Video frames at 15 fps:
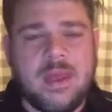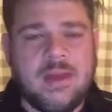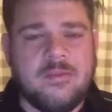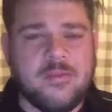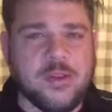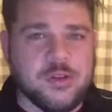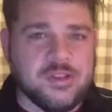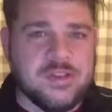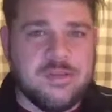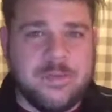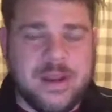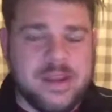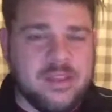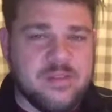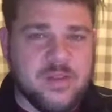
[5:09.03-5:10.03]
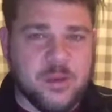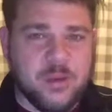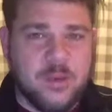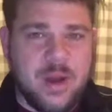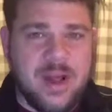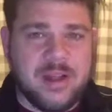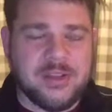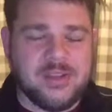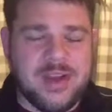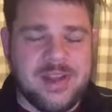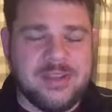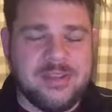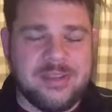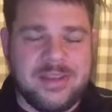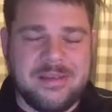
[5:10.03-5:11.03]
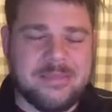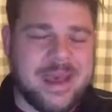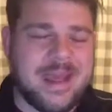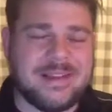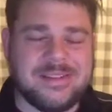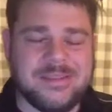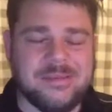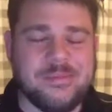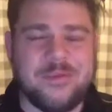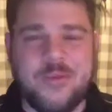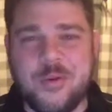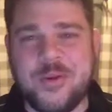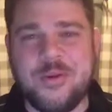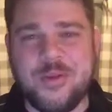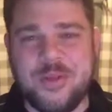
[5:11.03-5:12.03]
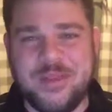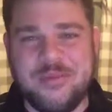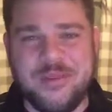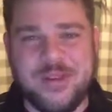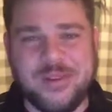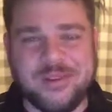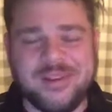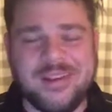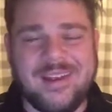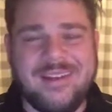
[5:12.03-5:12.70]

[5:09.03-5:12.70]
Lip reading: For those that have been in the field a while, try to think back to before you were in the field,